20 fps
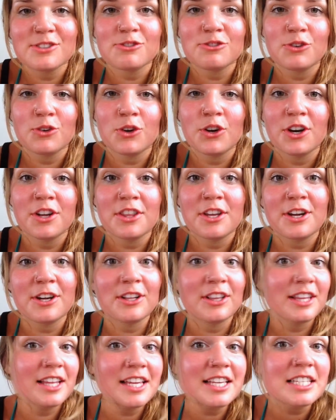for
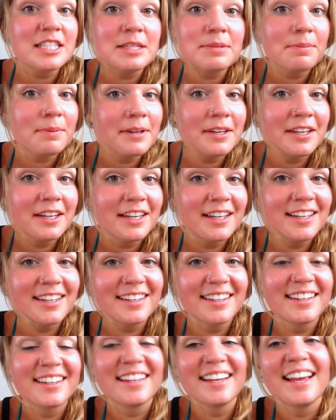their lisp.
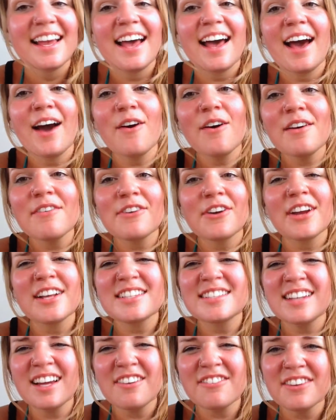However,
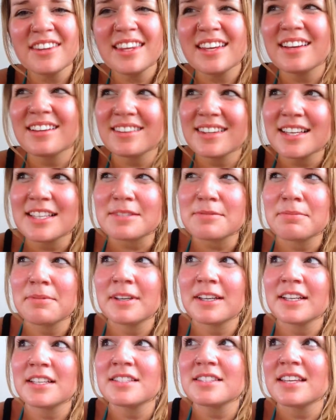it's not really a lisp,
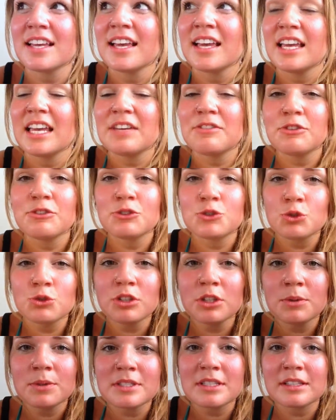because if it
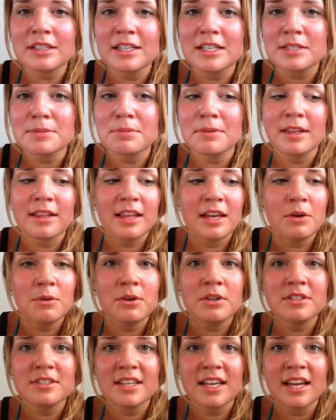truly was a lisp, then they
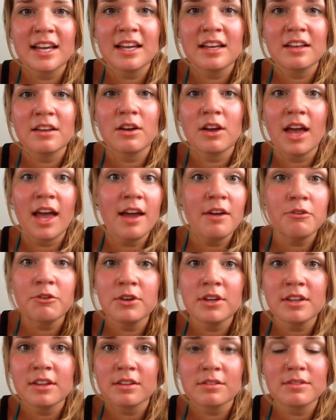would say
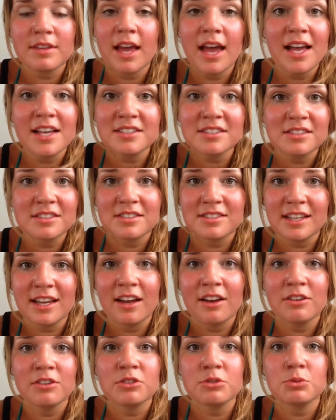every S
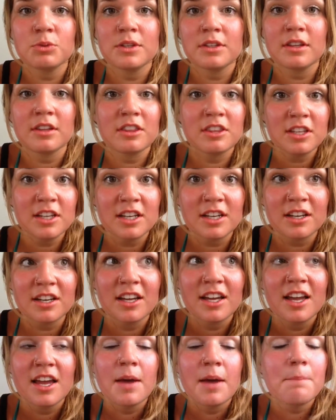sound with a th.
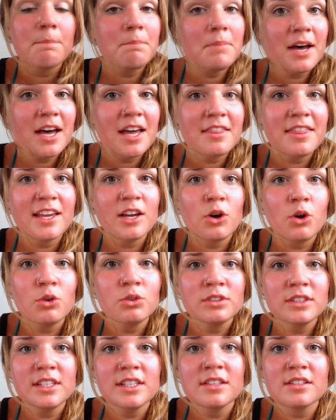But they
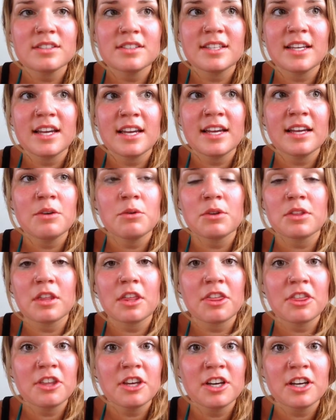only say it with a
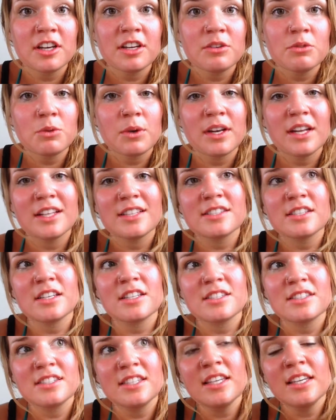th when it's
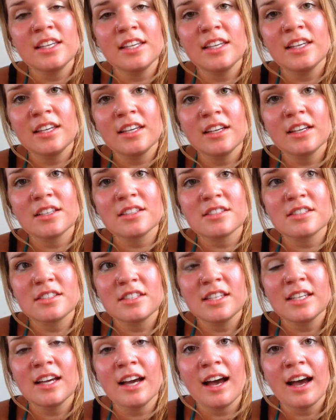a CE, a
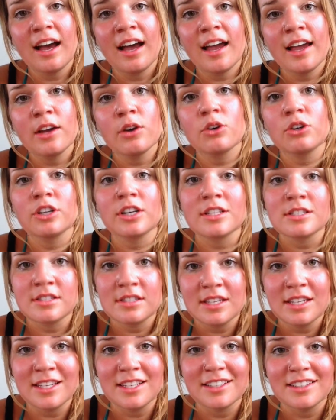CI, or a
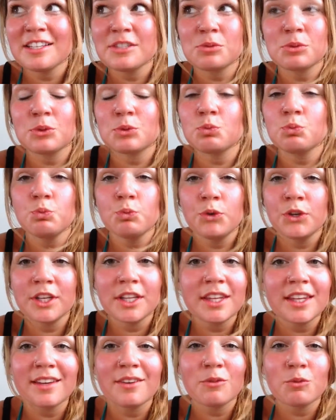Z. This was
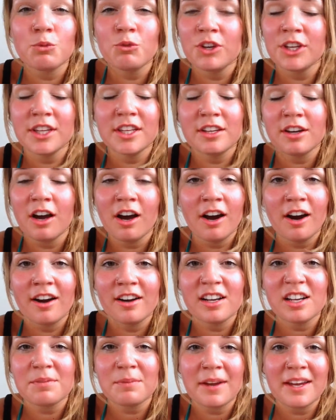really, really
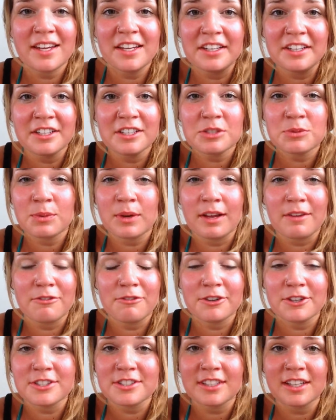hard on my ears when I
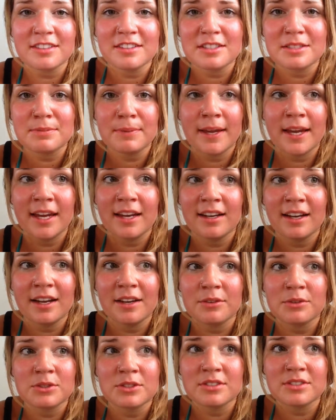first got to Spain.
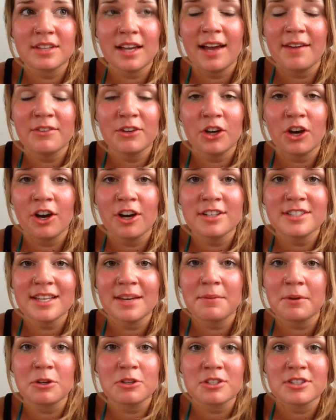I was having a hard
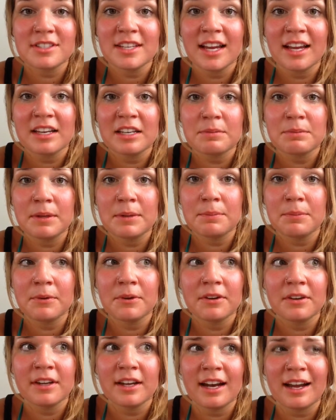time understanding
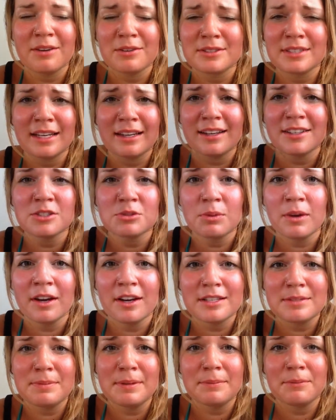people, and I was like, I swear
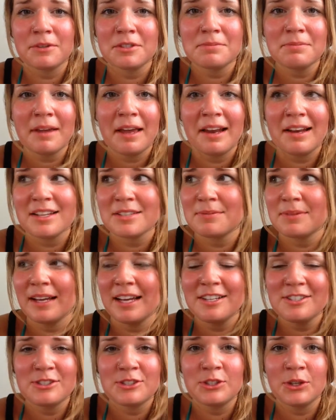I speak more Spanish, but
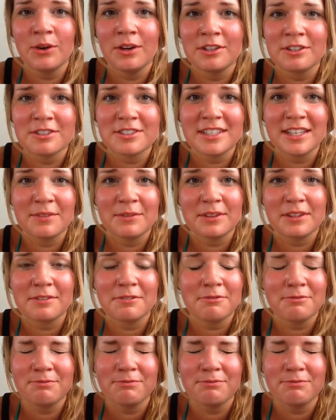I just don't understand what the